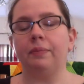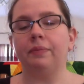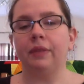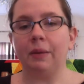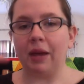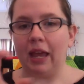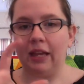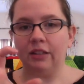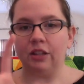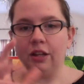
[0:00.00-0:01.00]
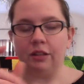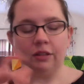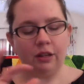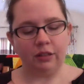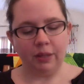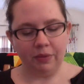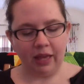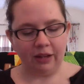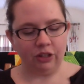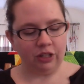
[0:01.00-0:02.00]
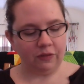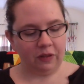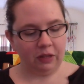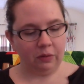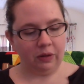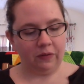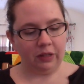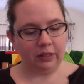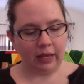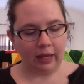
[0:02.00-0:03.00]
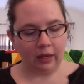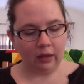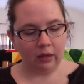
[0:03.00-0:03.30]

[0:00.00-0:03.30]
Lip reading: get my hands on some of that just to feel what it feels like.